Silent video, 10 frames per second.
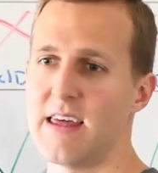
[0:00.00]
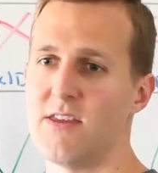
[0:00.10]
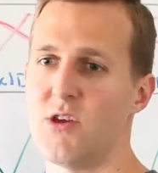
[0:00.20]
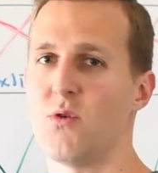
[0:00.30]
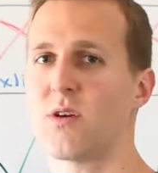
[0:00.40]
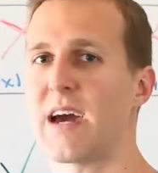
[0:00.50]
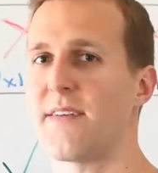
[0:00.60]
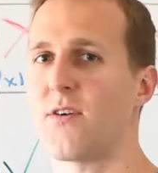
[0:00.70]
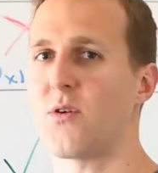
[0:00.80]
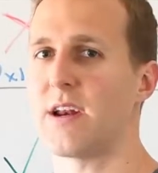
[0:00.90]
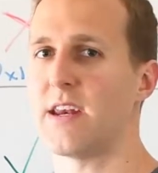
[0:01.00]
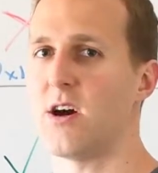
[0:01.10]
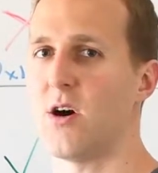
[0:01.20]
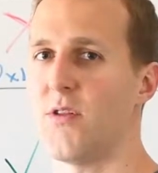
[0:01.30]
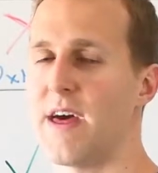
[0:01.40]
you kind of already
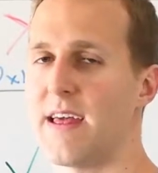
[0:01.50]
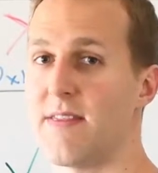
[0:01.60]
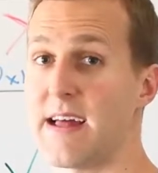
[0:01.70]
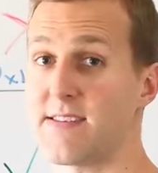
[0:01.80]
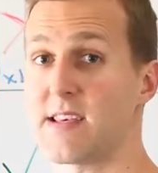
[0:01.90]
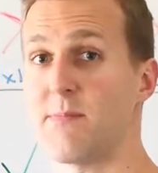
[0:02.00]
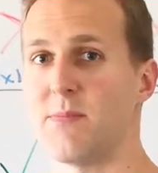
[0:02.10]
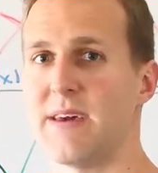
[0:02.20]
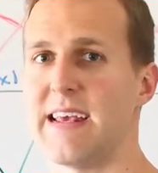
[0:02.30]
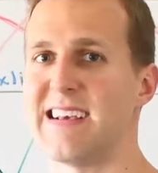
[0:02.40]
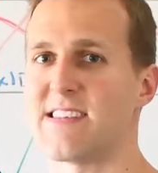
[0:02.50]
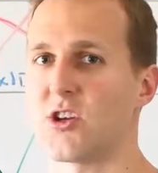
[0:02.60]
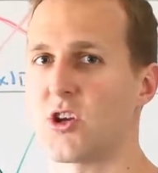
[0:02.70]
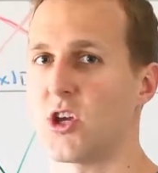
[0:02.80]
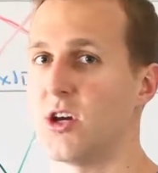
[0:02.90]
know that that supplement
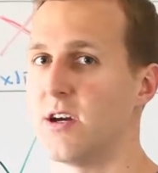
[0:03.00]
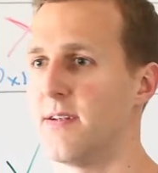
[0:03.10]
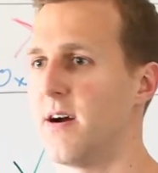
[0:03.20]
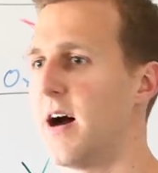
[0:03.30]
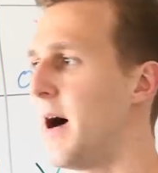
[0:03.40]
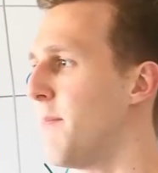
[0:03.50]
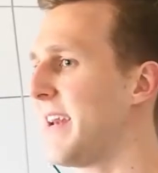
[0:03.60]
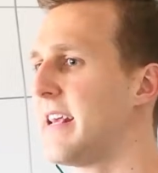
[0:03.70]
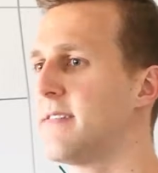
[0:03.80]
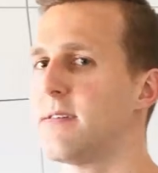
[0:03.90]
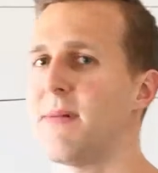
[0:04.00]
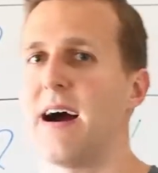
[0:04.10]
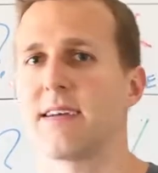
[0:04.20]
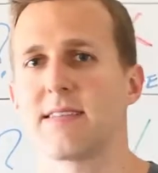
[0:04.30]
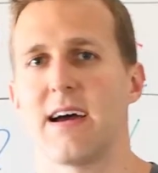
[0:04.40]
isn't good. Magnesium
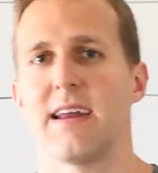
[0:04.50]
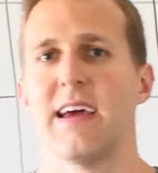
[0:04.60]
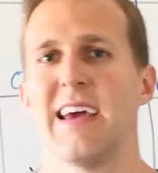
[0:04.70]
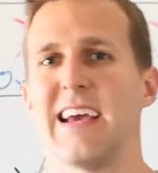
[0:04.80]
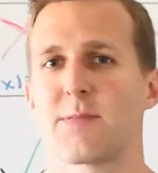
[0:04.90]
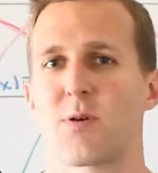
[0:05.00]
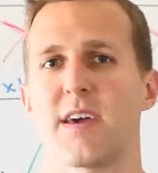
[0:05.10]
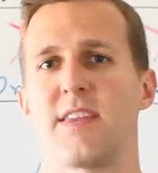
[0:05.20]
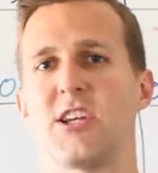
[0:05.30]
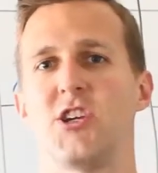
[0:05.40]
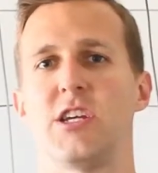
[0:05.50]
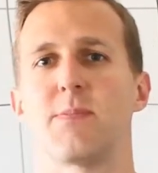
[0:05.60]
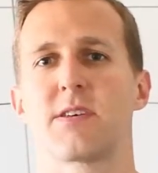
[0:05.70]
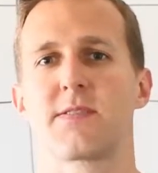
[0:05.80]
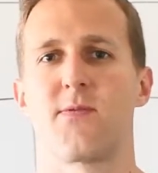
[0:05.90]
oxide is probably the
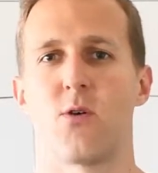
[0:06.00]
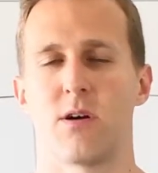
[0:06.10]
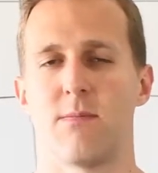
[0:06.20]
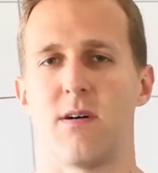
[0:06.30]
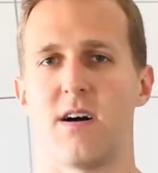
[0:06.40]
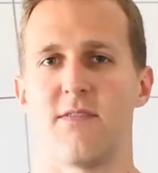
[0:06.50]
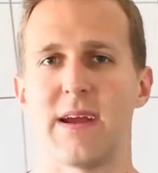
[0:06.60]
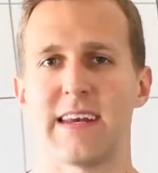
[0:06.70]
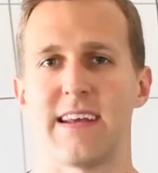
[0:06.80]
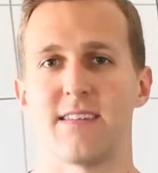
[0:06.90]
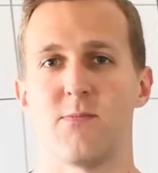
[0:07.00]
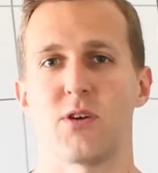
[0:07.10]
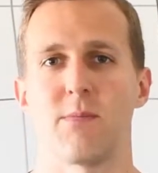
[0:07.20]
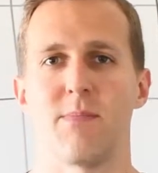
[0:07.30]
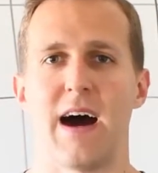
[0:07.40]
cheapest form of magnesium you
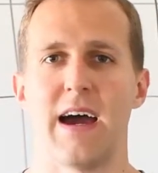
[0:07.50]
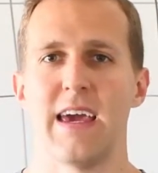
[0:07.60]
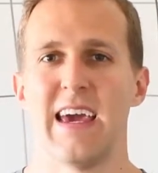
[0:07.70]
can buy.